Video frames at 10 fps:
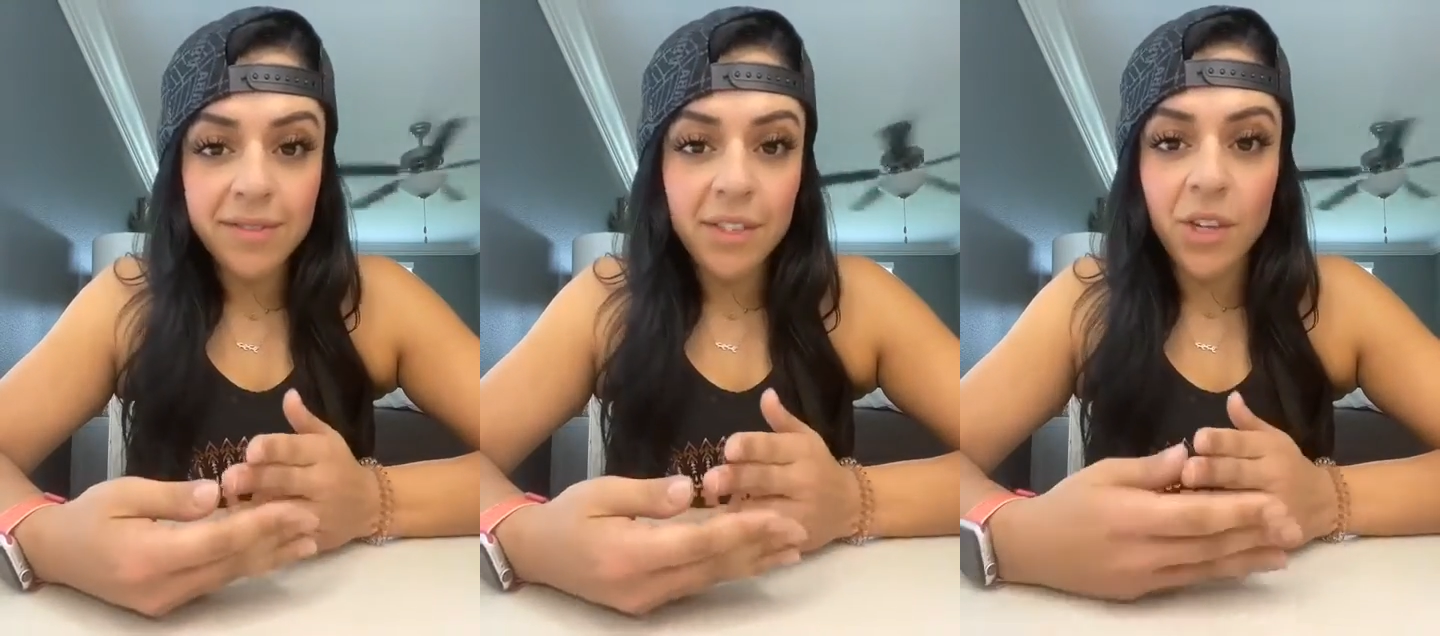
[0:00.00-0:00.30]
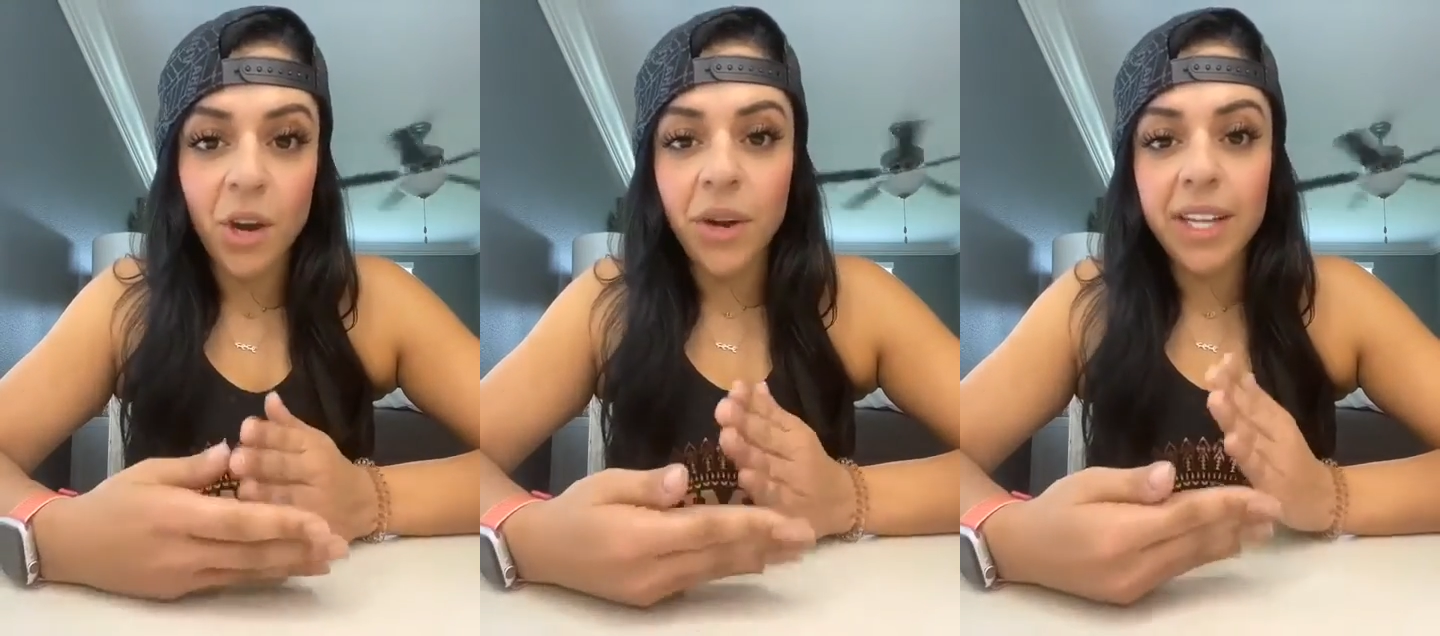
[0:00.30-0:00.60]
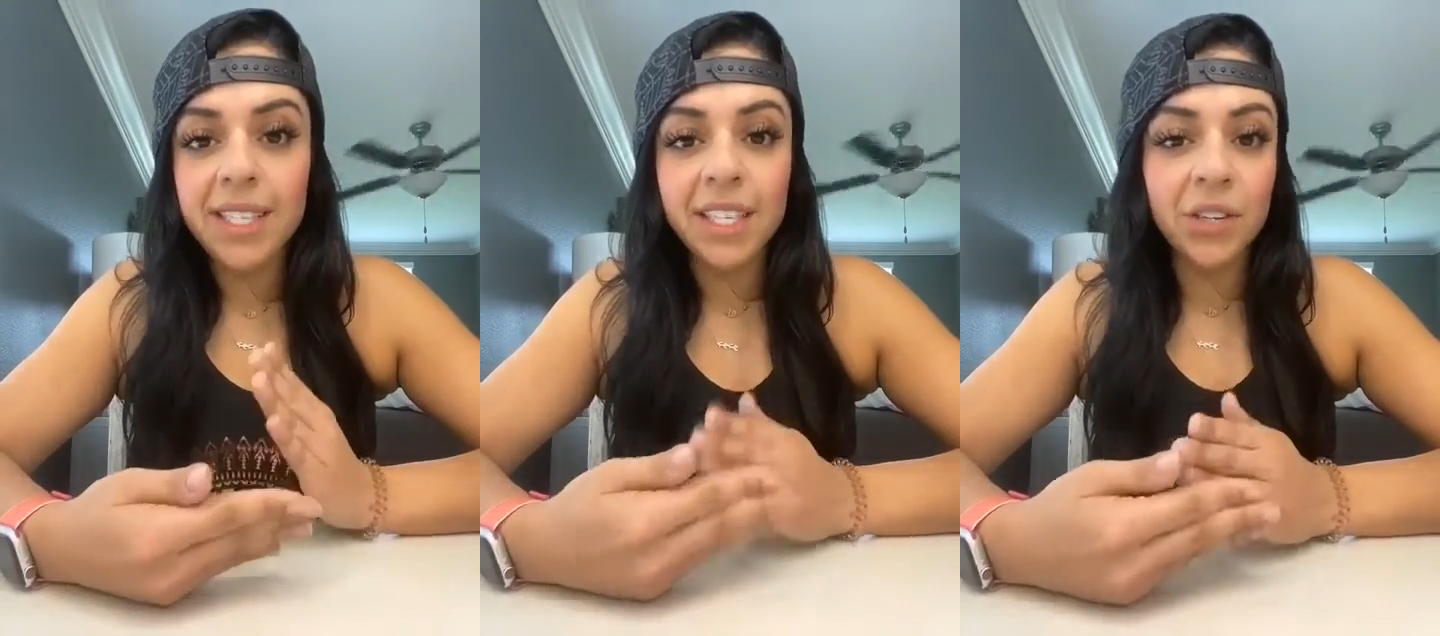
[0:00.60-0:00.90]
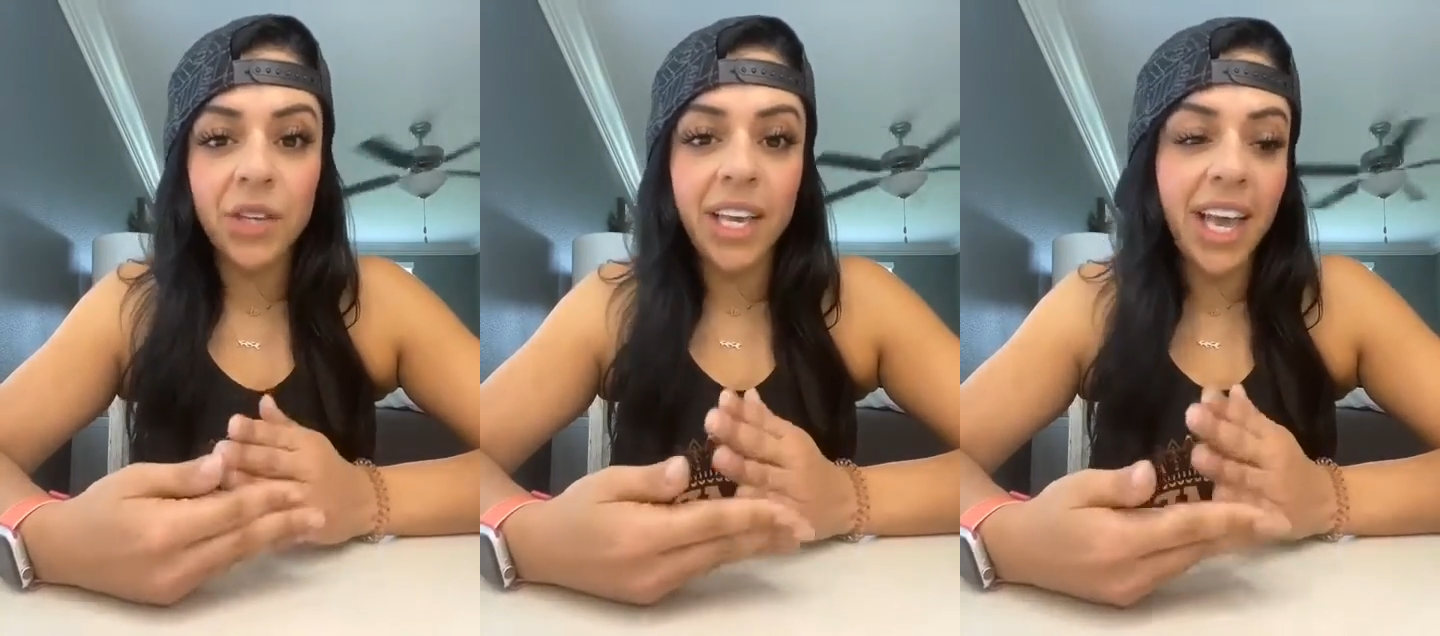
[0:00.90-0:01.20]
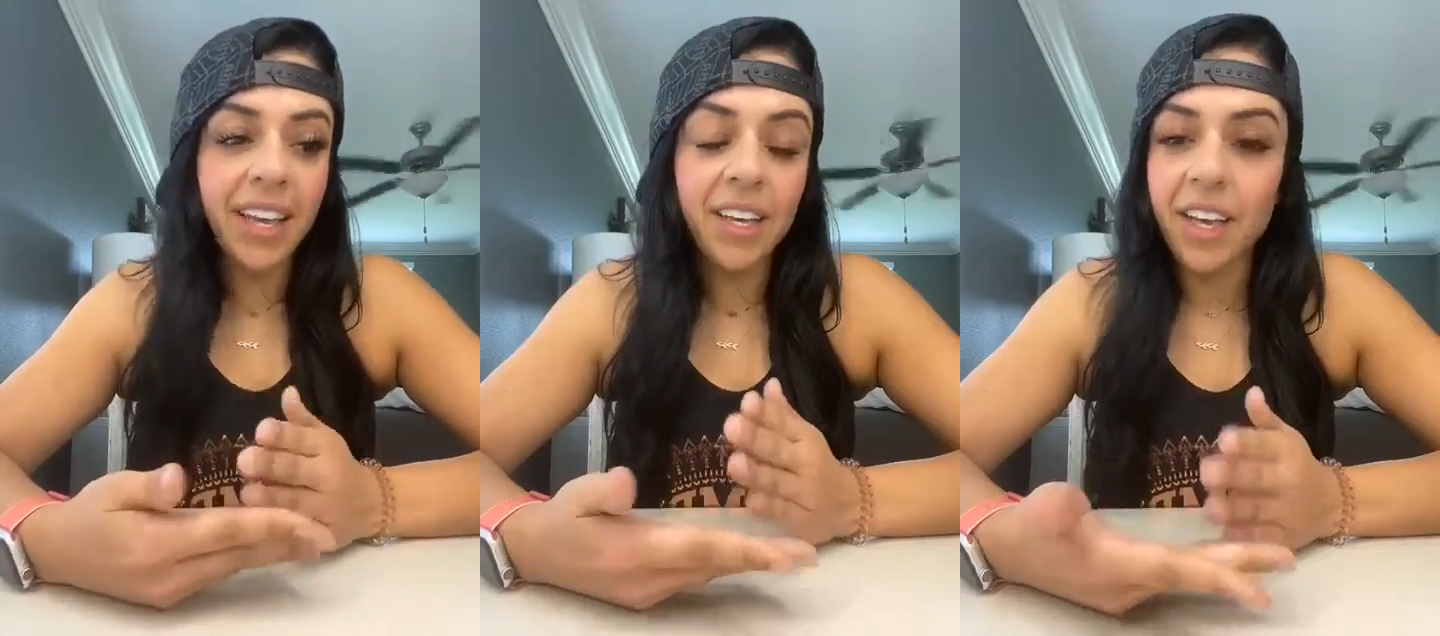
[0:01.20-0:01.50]
So it's literally
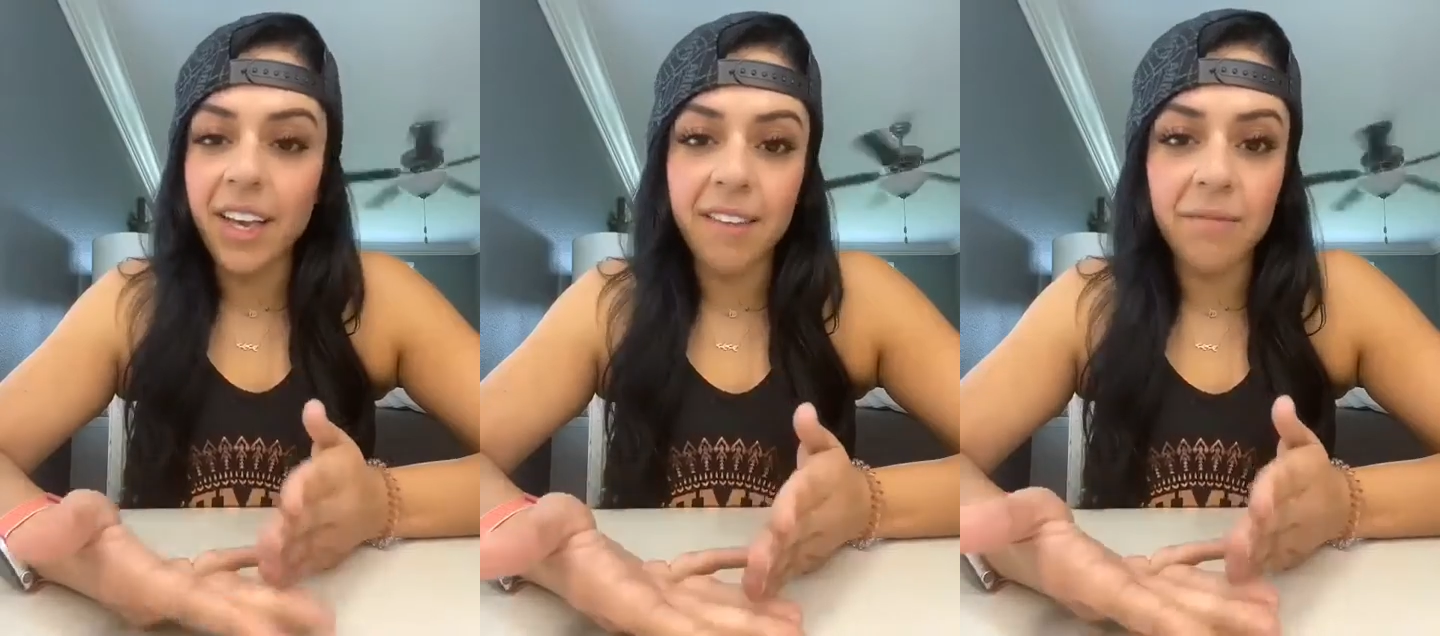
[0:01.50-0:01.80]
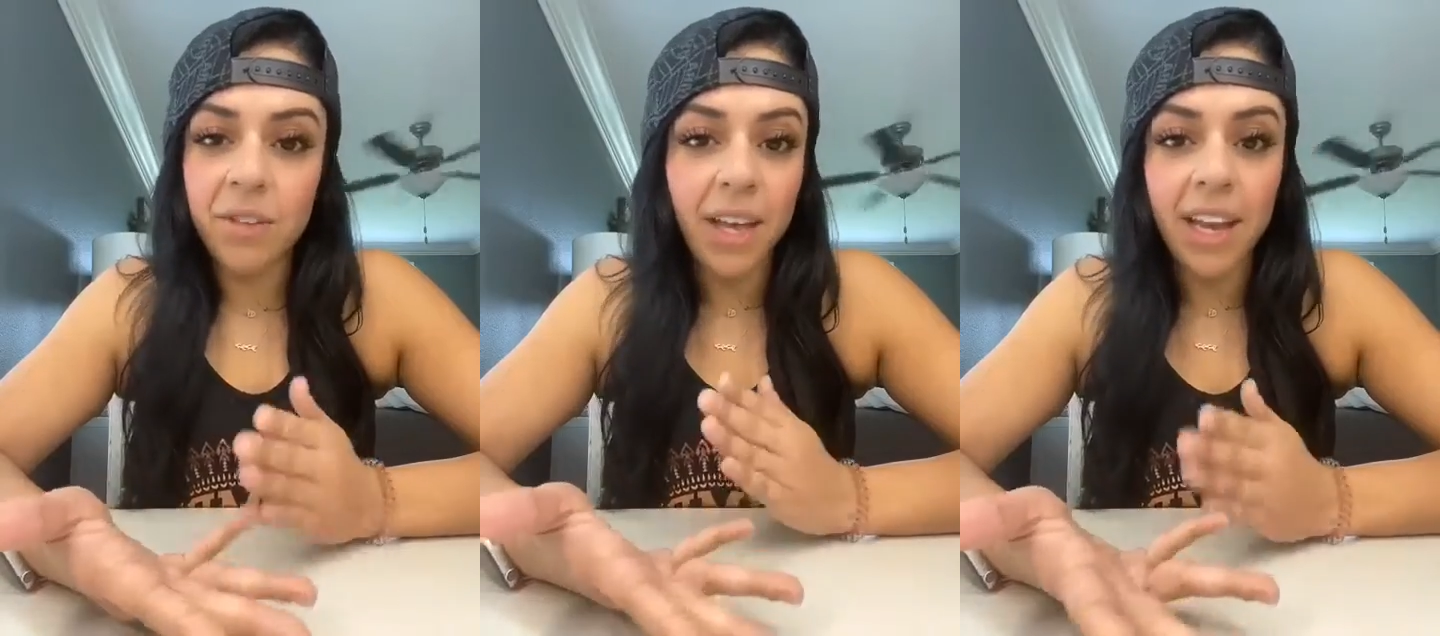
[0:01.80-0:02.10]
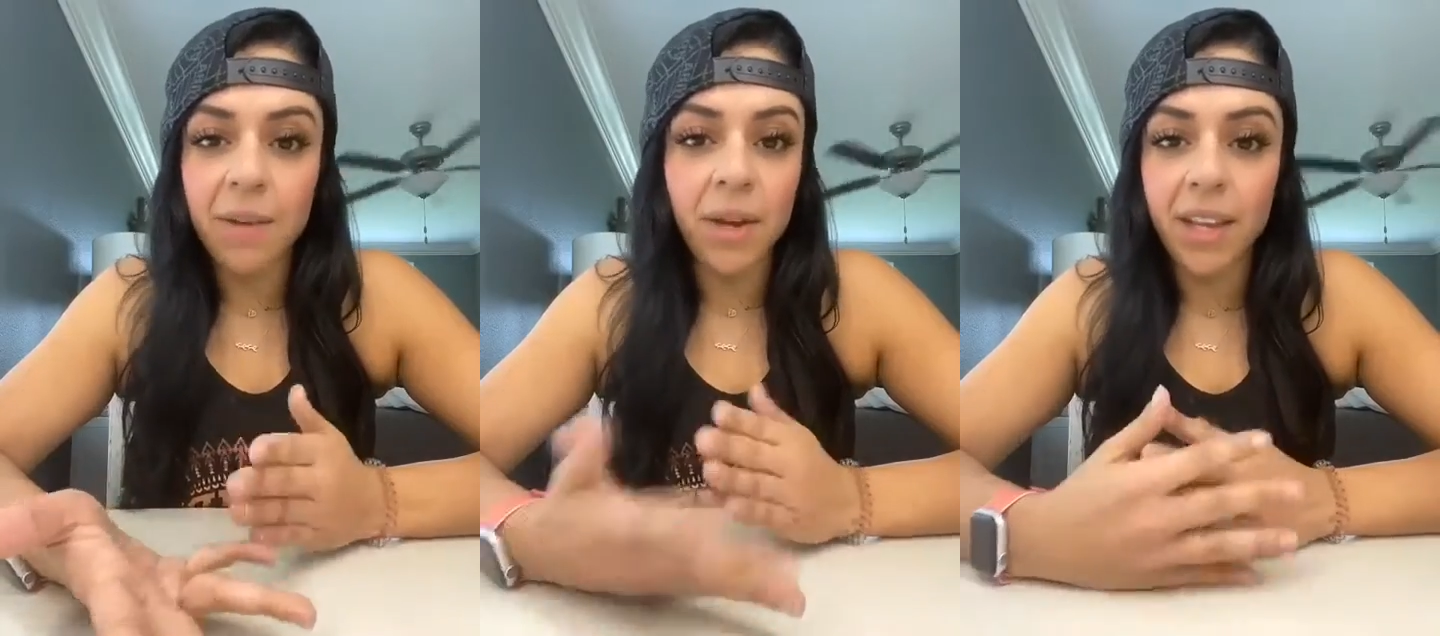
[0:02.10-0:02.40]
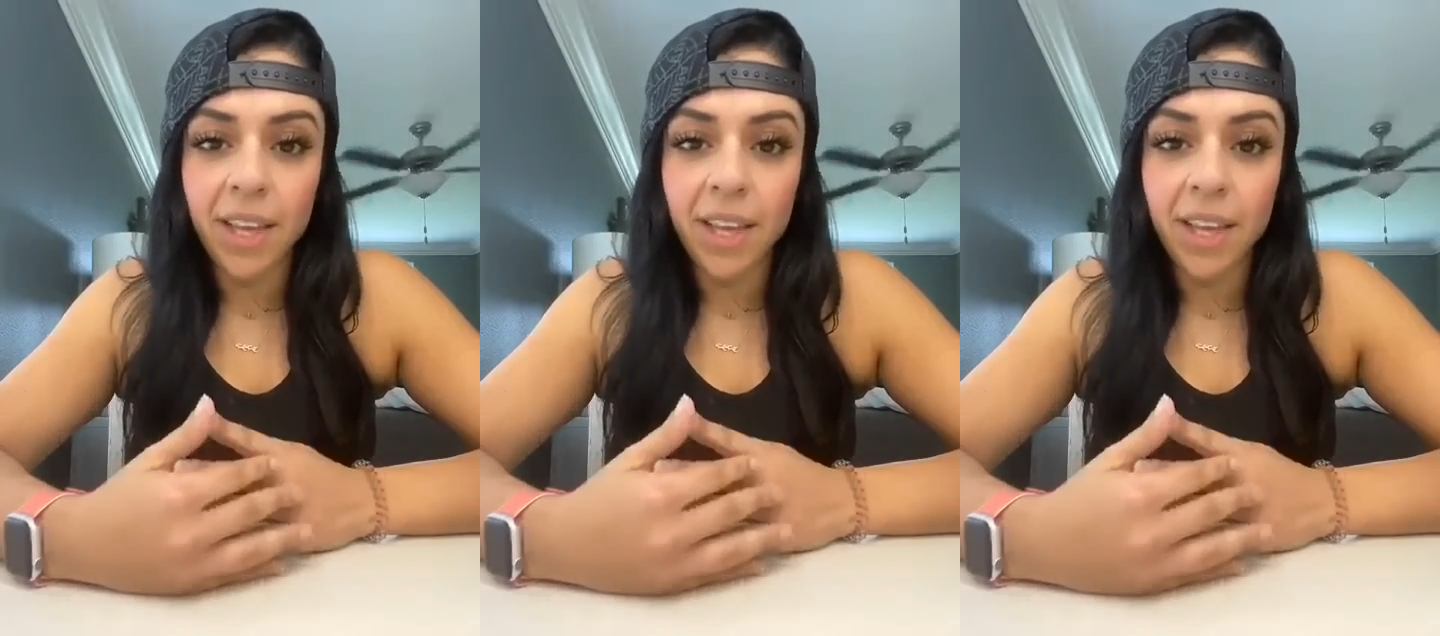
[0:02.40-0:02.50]
anybody